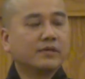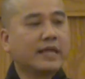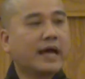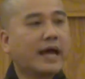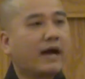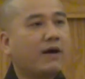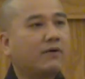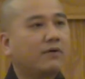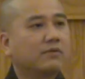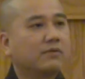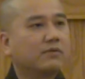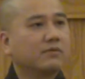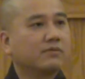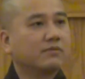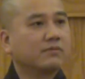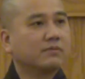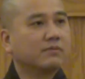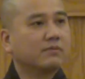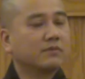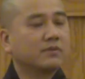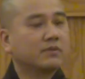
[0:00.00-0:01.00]
now
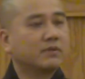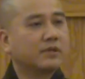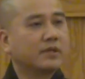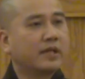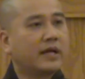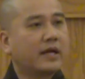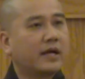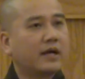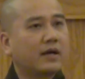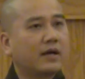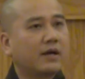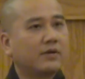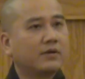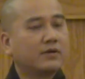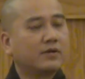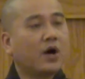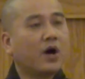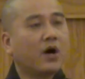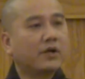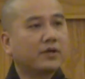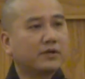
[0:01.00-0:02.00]
their
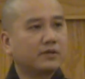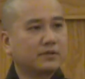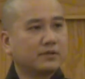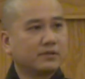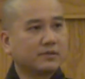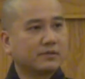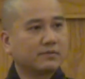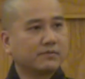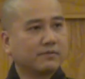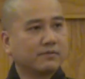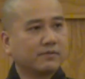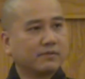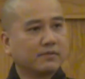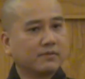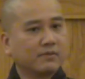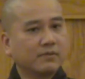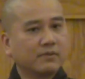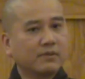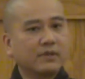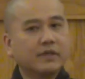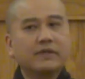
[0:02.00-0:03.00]
daughters
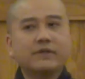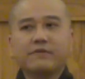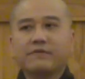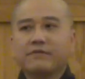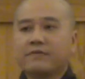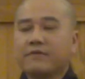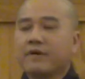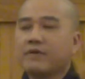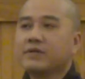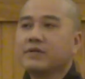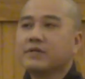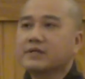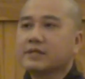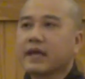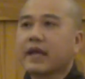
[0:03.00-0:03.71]
live very